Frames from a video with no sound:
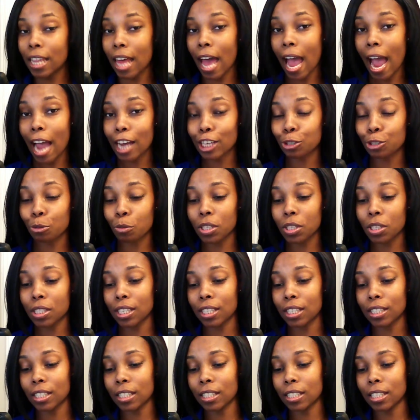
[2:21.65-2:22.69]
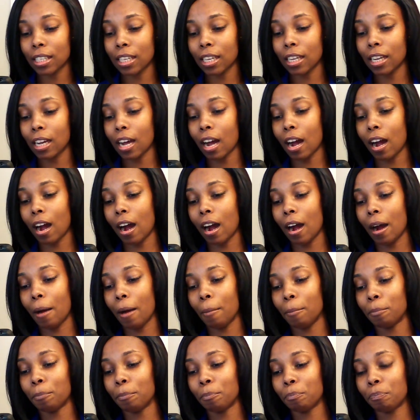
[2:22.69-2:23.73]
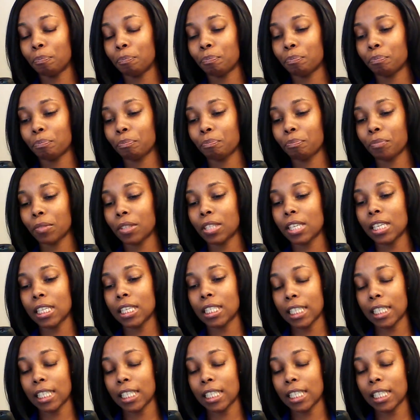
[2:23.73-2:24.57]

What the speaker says: the actual sentencing to